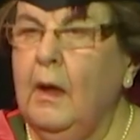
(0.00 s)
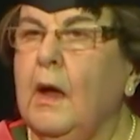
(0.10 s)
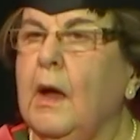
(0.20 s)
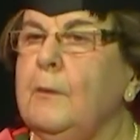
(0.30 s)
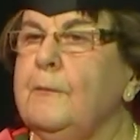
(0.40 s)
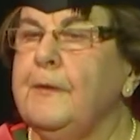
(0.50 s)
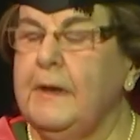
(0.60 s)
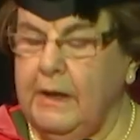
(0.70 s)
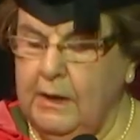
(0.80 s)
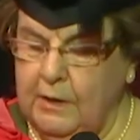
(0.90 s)

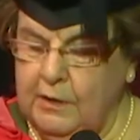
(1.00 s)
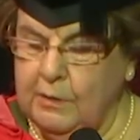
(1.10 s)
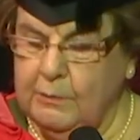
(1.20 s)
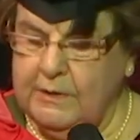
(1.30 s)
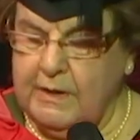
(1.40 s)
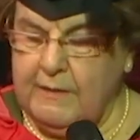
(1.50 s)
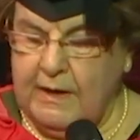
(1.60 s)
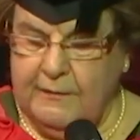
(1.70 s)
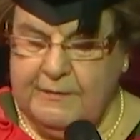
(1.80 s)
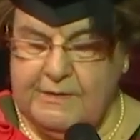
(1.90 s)
Hopefully, you will never
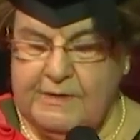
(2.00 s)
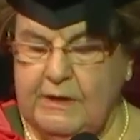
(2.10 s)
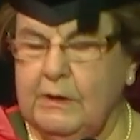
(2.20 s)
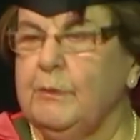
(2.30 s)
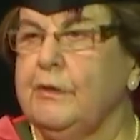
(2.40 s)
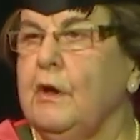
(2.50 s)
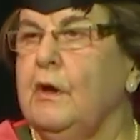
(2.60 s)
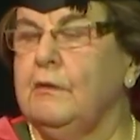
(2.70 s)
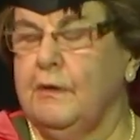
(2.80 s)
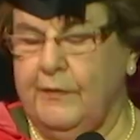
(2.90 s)
have to deal with the
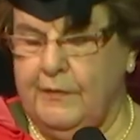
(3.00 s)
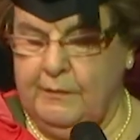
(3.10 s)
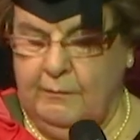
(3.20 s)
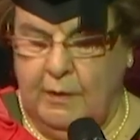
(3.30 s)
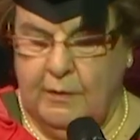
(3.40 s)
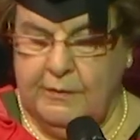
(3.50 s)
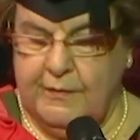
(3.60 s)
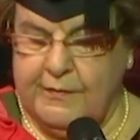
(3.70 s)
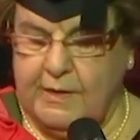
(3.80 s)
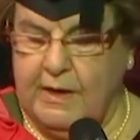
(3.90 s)
horrors on the
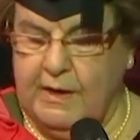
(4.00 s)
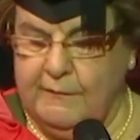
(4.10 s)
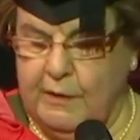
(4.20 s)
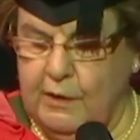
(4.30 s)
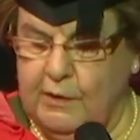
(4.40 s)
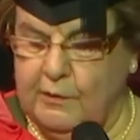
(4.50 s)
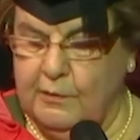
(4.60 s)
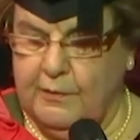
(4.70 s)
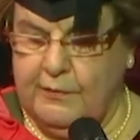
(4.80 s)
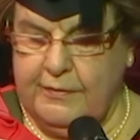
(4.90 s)
scale of the
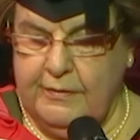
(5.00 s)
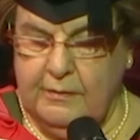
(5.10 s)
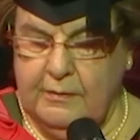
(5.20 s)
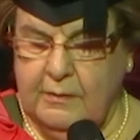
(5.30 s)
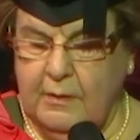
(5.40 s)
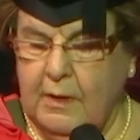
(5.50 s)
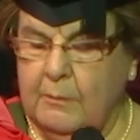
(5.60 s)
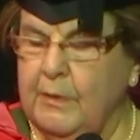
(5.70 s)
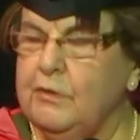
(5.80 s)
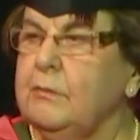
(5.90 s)
Holocaust,
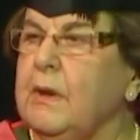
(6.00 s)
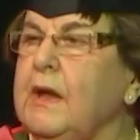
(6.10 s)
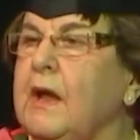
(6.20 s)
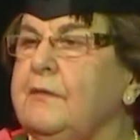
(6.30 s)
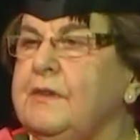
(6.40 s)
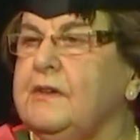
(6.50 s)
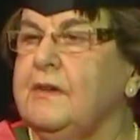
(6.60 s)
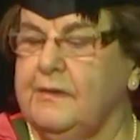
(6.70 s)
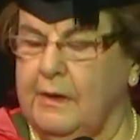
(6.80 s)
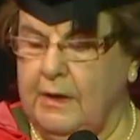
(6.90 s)
but you may have to
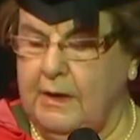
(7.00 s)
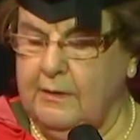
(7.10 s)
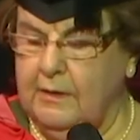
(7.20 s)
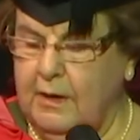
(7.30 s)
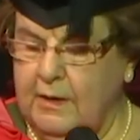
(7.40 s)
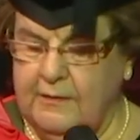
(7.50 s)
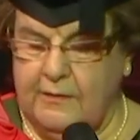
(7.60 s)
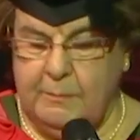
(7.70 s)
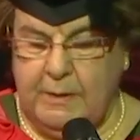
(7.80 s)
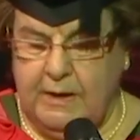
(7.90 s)
decide to
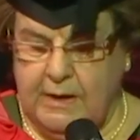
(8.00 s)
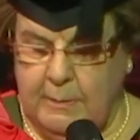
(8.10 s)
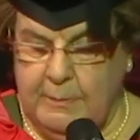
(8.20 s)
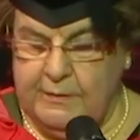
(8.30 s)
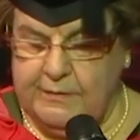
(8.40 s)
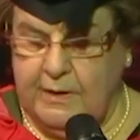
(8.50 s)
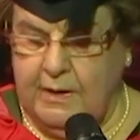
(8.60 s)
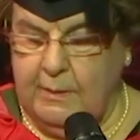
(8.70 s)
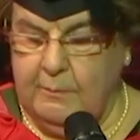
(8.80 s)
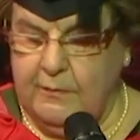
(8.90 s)
speak up at
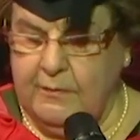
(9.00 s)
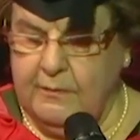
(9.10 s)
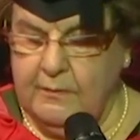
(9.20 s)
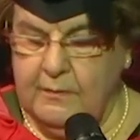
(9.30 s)
times.